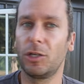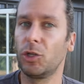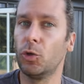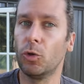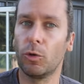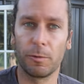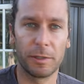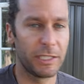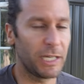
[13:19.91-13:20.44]

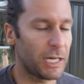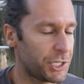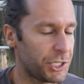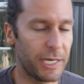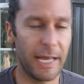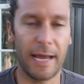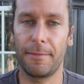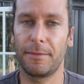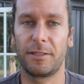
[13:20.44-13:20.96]
cool
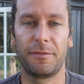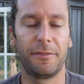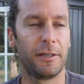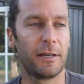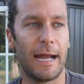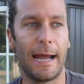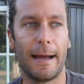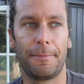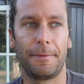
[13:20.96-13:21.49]
reduction
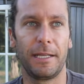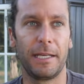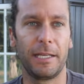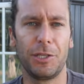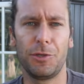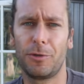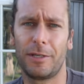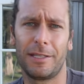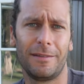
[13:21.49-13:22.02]
atmosphere happening
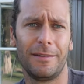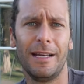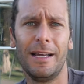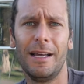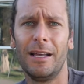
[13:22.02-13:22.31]
you can